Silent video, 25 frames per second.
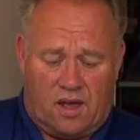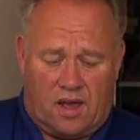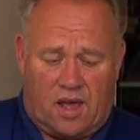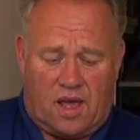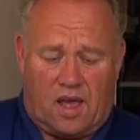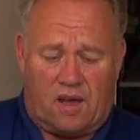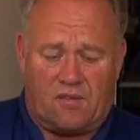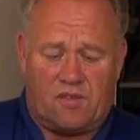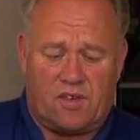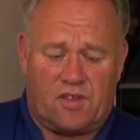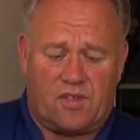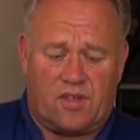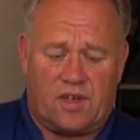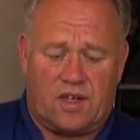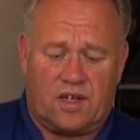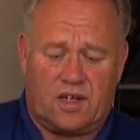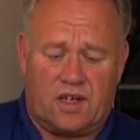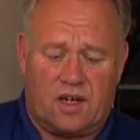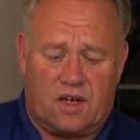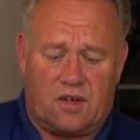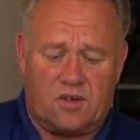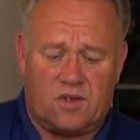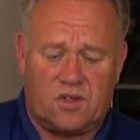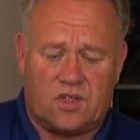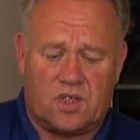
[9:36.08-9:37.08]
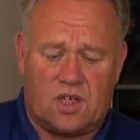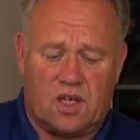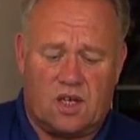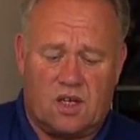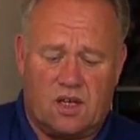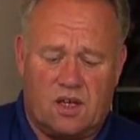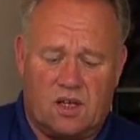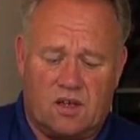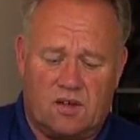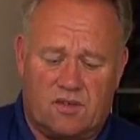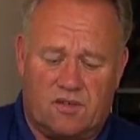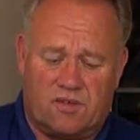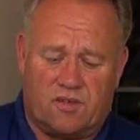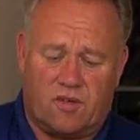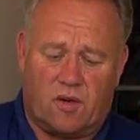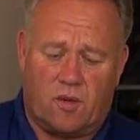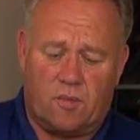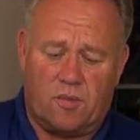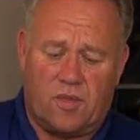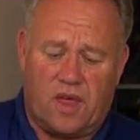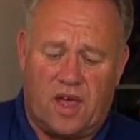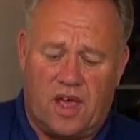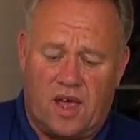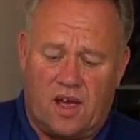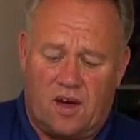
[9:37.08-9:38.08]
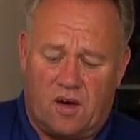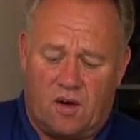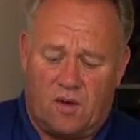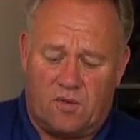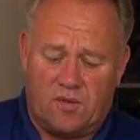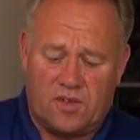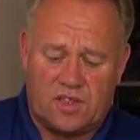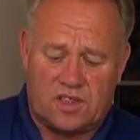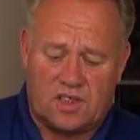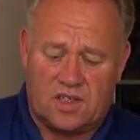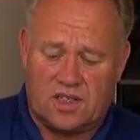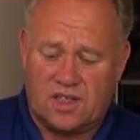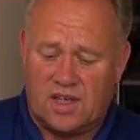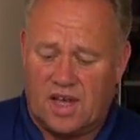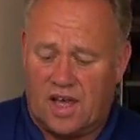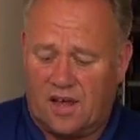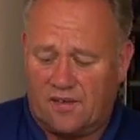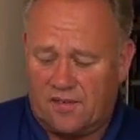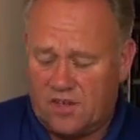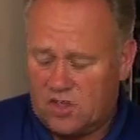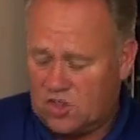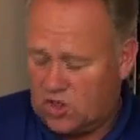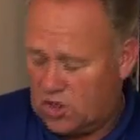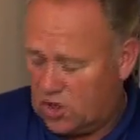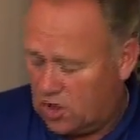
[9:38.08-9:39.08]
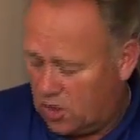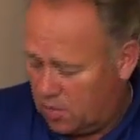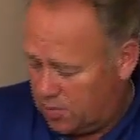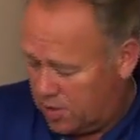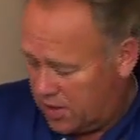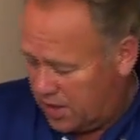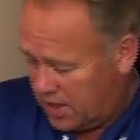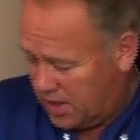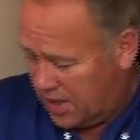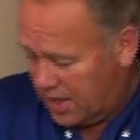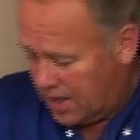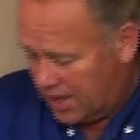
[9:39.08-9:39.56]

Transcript: Everything goes from there, obviously down the tube,